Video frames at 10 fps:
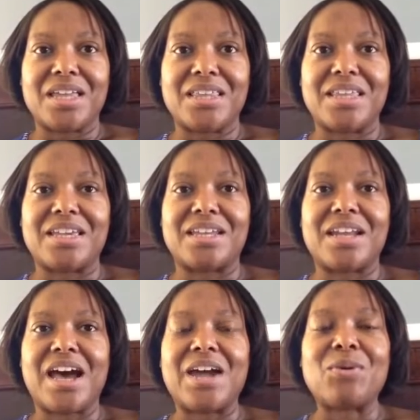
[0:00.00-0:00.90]

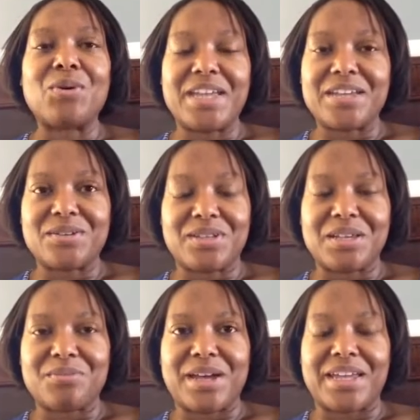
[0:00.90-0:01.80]
then I won't handle
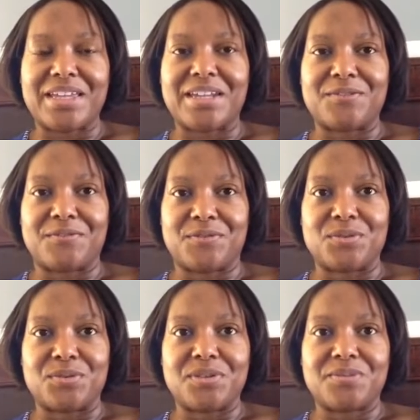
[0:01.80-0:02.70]
it by eating
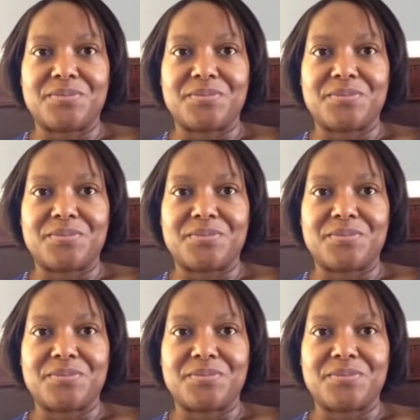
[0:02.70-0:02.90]
food.